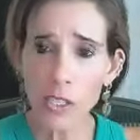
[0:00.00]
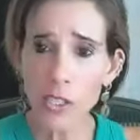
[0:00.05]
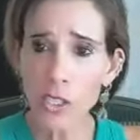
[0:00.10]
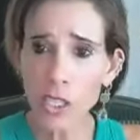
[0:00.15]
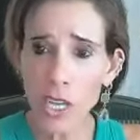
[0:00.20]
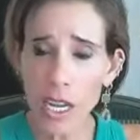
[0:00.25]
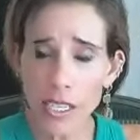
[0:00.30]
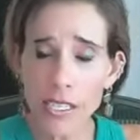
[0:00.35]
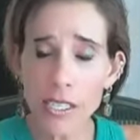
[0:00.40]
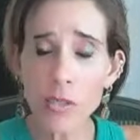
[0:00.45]

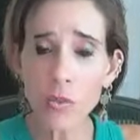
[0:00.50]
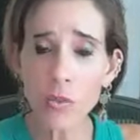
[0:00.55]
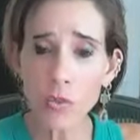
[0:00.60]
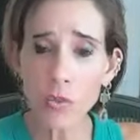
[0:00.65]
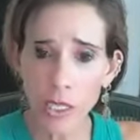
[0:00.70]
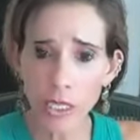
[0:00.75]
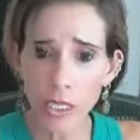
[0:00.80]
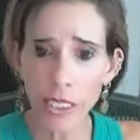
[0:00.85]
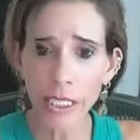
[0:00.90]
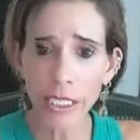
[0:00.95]
doesn't
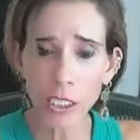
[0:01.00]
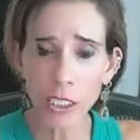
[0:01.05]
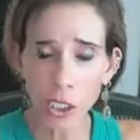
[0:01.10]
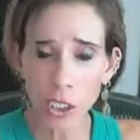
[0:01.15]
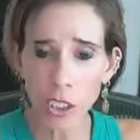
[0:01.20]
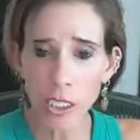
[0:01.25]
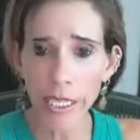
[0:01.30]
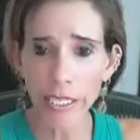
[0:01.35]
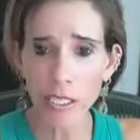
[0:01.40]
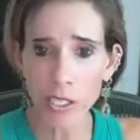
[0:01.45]
really
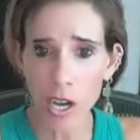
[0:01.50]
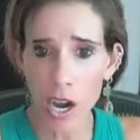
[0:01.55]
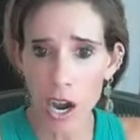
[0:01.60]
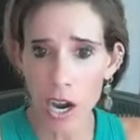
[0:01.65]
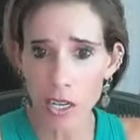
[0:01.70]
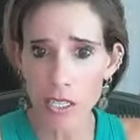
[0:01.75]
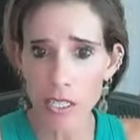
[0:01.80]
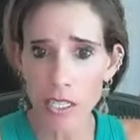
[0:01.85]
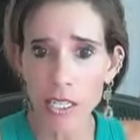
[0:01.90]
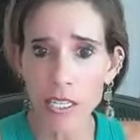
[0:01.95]
look at
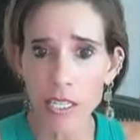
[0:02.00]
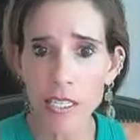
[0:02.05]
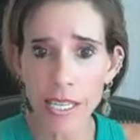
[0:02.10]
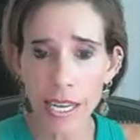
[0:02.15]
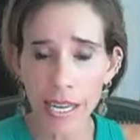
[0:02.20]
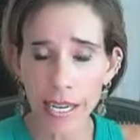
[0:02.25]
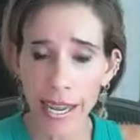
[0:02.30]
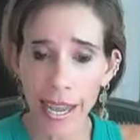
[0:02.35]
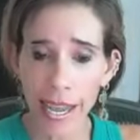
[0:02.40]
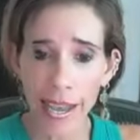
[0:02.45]
toxins
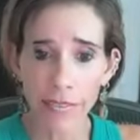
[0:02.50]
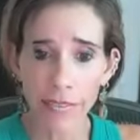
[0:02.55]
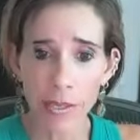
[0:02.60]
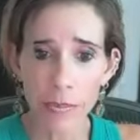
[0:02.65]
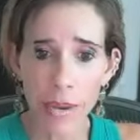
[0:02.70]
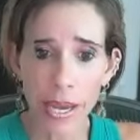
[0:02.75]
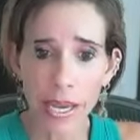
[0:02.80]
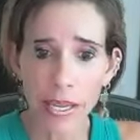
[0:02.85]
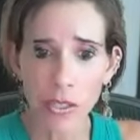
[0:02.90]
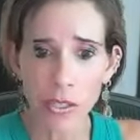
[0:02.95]
and heavy
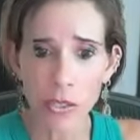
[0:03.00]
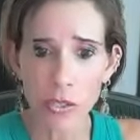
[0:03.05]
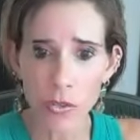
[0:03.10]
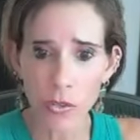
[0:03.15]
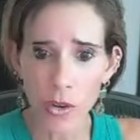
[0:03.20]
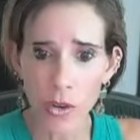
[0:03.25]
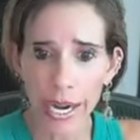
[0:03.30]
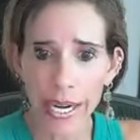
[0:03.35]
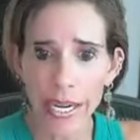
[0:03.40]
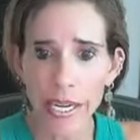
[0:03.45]
metals,
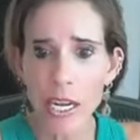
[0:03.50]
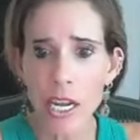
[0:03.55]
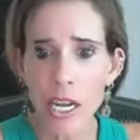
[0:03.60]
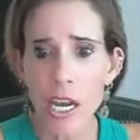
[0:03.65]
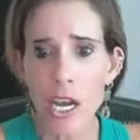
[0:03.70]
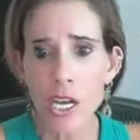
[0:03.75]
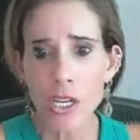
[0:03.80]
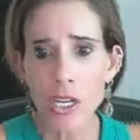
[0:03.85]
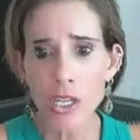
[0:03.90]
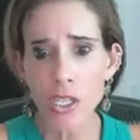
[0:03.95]
right?
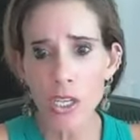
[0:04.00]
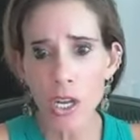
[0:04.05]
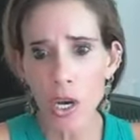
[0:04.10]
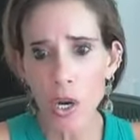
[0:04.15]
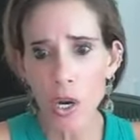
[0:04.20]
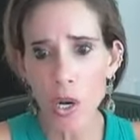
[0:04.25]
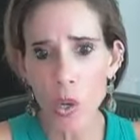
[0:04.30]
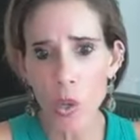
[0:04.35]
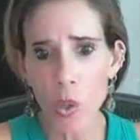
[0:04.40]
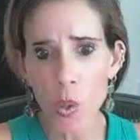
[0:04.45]

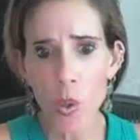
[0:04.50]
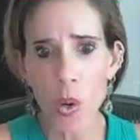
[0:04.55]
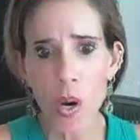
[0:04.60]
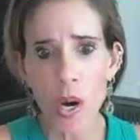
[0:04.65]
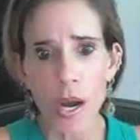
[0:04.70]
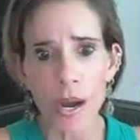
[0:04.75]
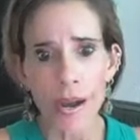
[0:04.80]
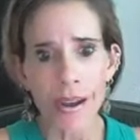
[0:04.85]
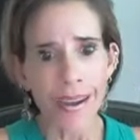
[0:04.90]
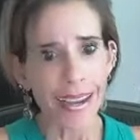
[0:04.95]
So
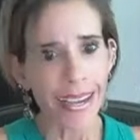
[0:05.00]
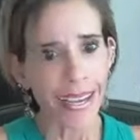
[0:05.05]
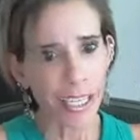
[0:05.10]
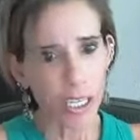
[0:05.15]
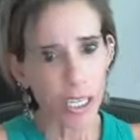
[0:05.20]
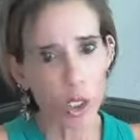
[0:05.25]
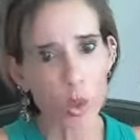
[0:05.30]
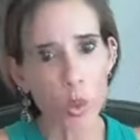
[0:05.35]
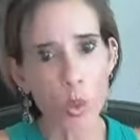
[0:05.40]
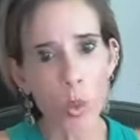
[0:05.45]
in
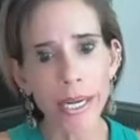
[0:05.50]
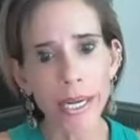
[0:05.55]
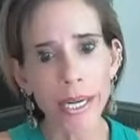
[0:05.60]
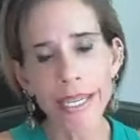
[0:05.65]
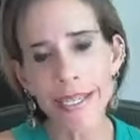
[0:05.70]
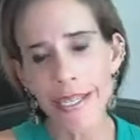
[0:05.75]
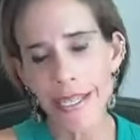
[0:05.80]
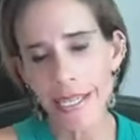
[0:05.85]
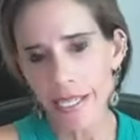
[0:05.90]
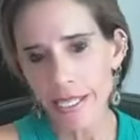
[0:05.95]
a
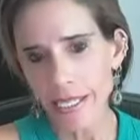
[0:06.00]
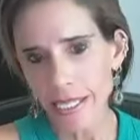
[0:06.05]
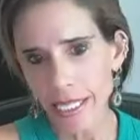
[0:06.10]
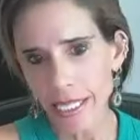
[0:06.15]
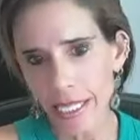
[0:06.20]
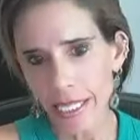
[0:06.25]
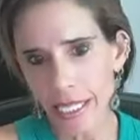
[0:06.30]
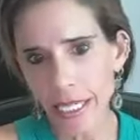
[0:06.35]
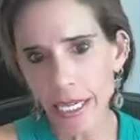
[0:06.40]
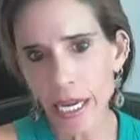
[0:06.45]

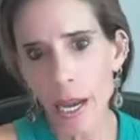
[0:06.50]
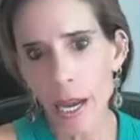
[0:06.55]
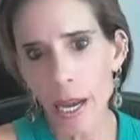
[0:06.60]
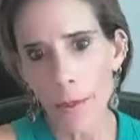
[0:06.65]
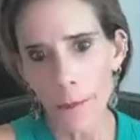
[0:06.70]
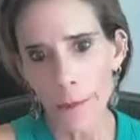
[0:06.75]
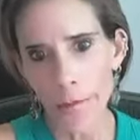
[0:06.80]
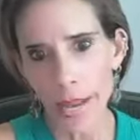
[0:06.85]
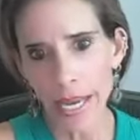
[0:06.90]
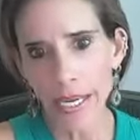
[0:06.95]
2016
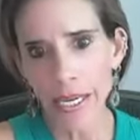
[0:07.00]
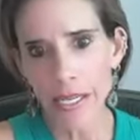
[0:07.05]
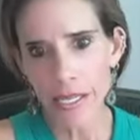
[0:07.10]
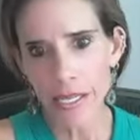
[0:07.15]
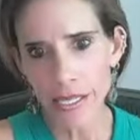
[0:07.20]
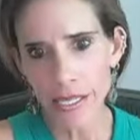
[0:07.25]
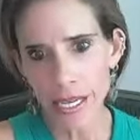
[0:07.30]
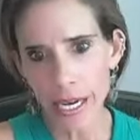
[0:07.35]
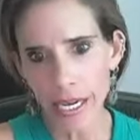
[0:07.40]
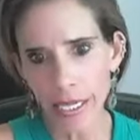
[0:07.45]
meta
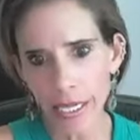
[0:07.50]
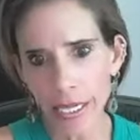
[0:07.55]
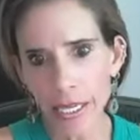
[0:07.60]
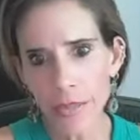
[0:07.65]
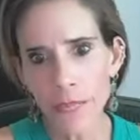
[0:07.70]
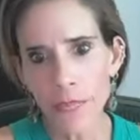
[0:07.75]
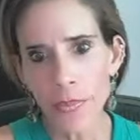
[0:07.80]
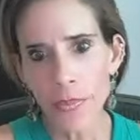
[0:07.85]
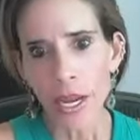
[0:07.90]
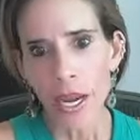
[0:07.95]

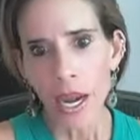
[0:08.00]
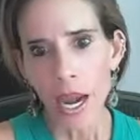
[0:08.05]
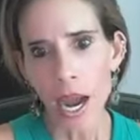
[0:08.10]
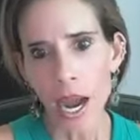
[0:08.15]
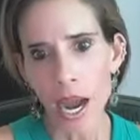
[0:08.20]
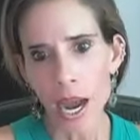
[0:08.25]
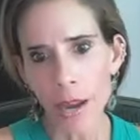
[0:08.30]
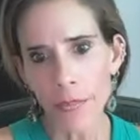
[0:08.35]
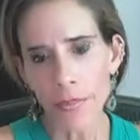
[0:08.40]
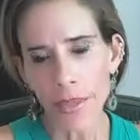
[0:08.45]
study,
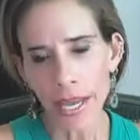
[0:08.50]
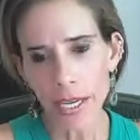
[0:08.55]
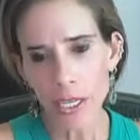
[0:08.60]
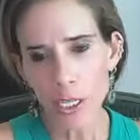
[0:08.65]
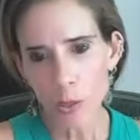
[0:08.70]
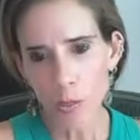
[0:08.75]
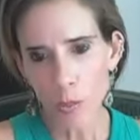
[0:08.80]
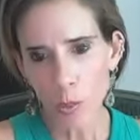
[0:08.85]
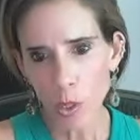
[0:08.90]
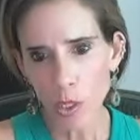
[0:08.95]
they
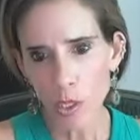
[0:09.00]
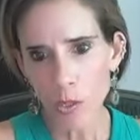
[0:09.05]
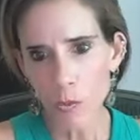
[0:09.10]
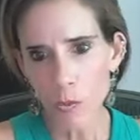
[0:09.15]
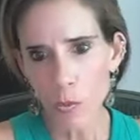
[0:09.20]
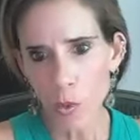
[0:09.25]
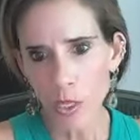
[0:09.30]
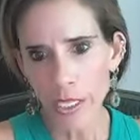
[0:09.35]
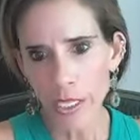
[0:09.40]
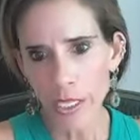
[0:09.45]
explored
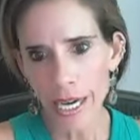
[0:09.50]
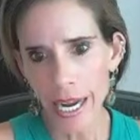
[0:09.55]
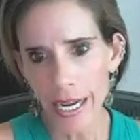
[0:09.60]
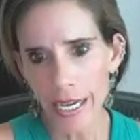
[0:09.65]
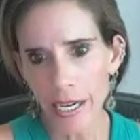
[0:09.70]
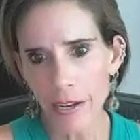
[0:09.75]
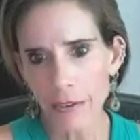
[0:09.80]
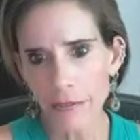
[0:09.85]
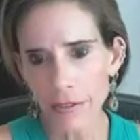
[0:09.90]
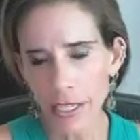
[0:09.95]

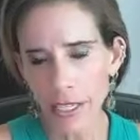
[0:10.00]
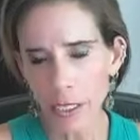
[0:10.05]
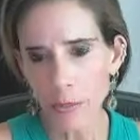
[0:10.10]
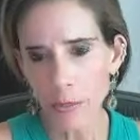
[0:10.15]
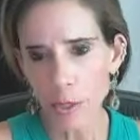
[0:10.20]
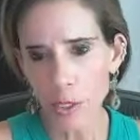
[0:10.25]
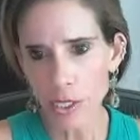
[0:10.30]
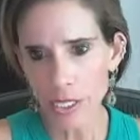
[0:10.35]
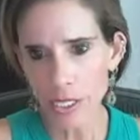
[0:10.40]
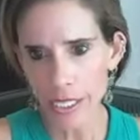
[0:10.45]
49
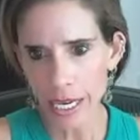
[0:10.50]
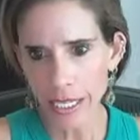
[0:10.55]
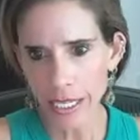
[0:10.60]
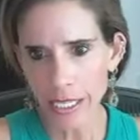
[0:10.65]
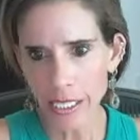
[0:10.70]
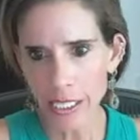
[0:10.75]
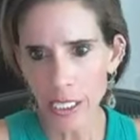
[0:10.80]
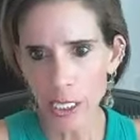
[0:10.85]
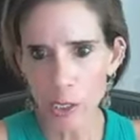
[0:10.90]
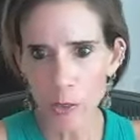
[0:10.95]
available
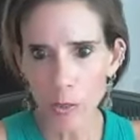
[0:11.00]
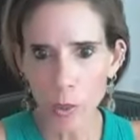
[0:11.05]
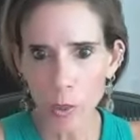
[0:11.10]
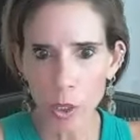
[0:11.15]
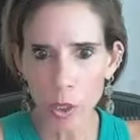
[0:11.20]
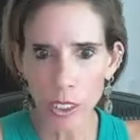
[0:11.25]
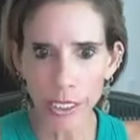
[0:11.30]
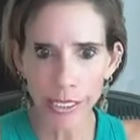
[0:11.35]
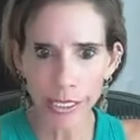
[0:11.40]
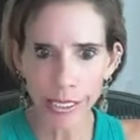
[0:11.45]
studies
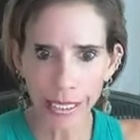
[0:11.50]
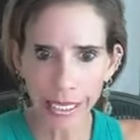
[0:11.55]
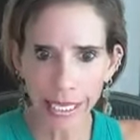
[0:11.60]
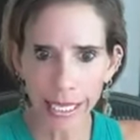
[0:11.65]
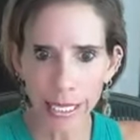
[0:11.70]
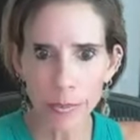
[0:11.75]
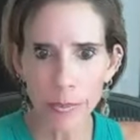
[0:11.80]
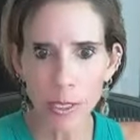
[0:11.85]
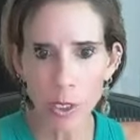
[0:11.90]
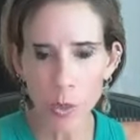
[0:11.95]
exploring the
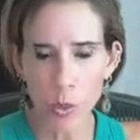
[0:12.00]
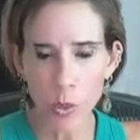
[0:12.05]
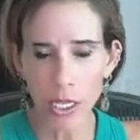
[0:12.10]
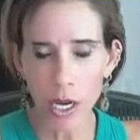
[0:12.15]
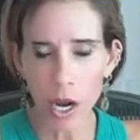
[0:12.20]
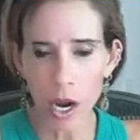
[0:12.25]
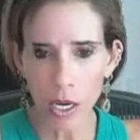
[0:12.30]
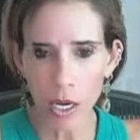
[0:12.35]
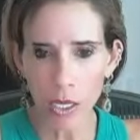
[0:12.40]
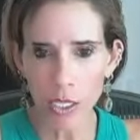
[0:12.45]
link between
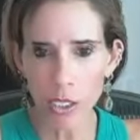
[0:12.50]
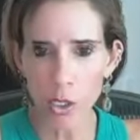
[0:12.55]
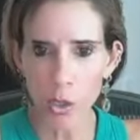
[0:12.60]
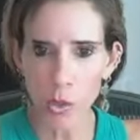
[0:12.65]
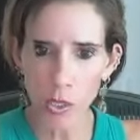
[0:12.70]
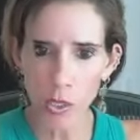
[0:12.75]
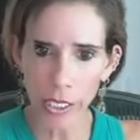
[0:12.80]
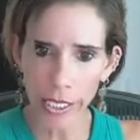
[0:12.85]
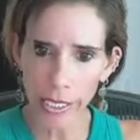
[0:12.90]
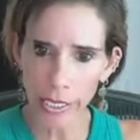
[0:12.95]

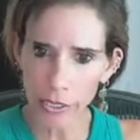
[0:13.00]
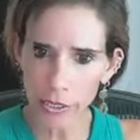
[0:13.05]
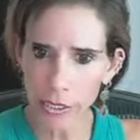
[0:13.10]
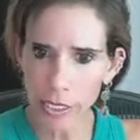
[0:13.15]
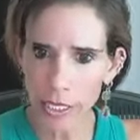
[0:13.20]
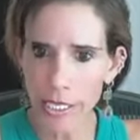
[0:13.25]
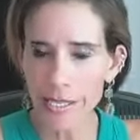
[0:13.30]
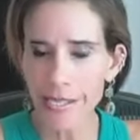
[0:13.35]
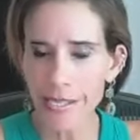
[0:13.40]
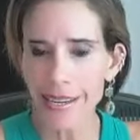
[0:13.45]
auditory
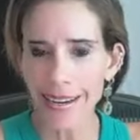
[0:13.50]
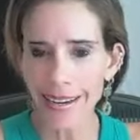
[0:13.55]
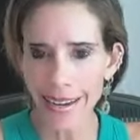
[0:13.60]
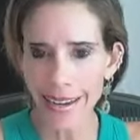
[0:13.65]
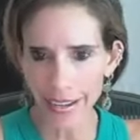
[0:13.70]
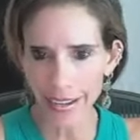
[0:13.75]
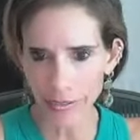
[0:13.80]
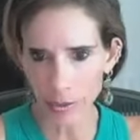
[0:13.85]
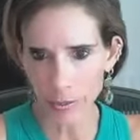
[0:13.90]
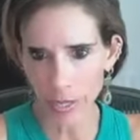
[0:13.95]
illness and
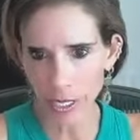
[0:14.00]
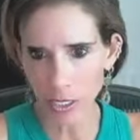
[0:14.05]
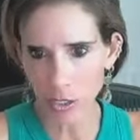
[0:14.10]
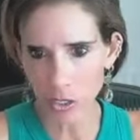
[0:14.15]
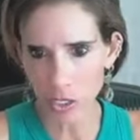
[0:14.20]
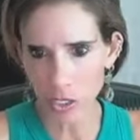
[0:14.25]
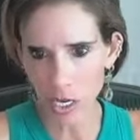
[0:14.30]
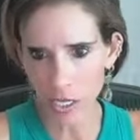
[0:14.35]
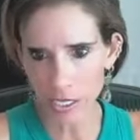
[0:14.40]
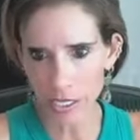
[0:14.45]
heavy metal
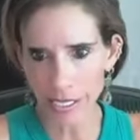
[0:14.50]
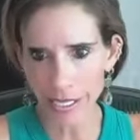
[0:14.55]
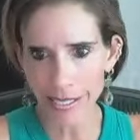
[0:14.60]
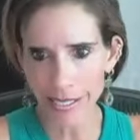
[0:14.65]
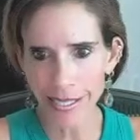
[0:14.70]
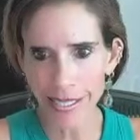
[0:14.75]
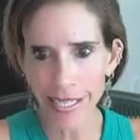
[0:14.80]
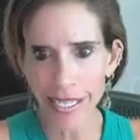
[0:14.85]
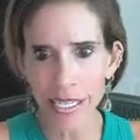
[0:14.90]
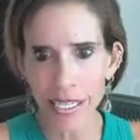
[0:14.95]

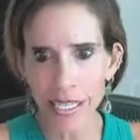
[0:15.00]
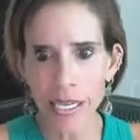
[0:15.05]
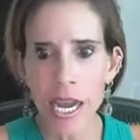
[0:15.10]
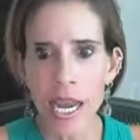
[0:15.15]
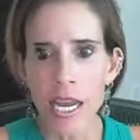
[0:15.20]
toxicity.